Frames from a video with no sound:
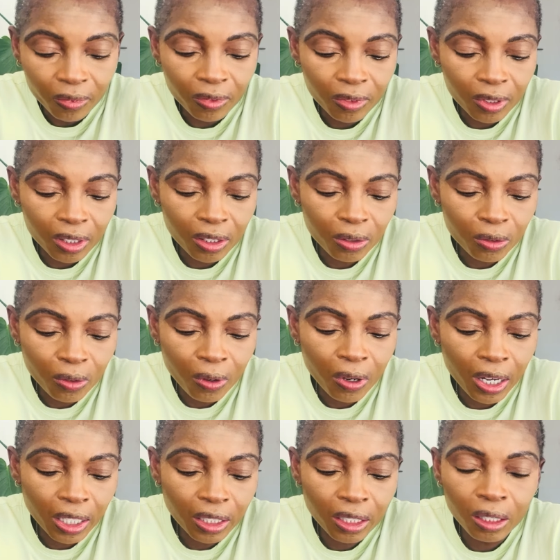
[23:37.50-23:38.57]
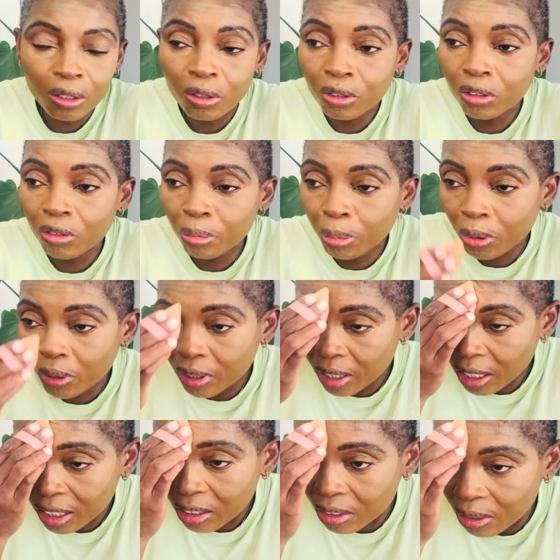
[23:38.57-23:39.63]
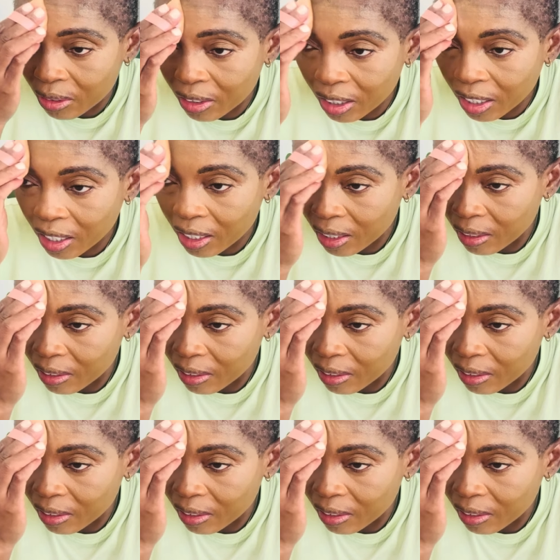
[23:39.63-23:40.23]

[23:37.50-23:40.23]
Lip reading: There's quite a lot of product on there.